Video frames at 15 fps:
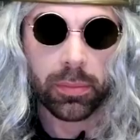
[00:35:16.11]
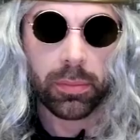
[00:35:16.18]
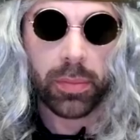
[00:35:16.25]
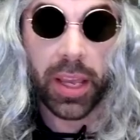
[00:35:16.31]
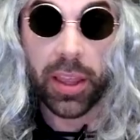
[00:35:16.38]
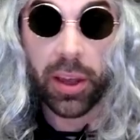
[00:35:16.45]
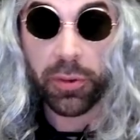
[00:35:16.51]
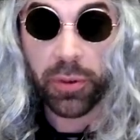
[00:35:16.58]

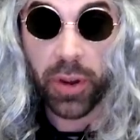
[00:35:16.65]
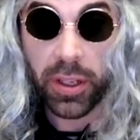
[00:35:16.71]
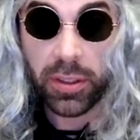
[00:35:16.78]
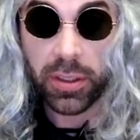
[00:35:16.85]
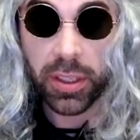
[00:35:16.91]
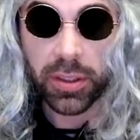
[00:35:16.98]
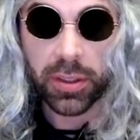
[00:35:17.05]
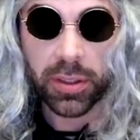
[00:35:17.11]
Hey there,
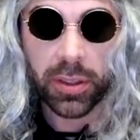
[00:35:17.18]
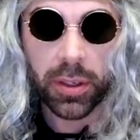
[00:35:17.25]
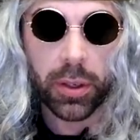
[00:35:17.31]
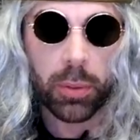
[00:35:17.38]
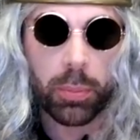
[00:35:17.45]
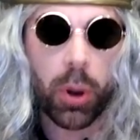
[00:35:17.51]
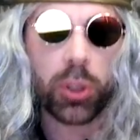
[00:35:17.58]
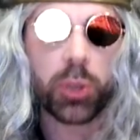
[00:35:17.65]
friends. It's
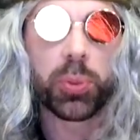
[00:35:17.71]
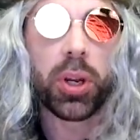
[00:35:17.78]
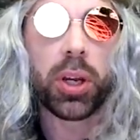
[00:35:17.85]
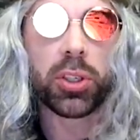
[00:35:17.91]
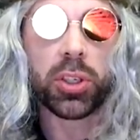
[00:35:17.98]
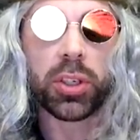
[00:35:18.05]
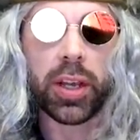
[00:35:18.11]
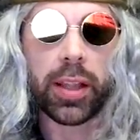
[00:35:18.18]

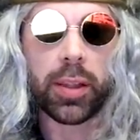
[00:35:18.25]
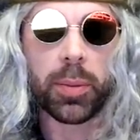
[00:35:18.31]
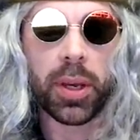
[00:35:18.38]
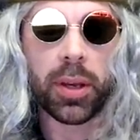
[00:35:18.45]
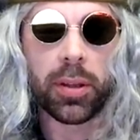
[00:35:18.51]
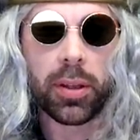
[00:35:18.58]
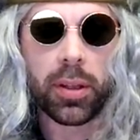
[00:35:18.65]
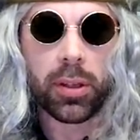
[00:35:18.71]
post-production L M
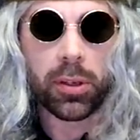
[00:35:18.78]
L.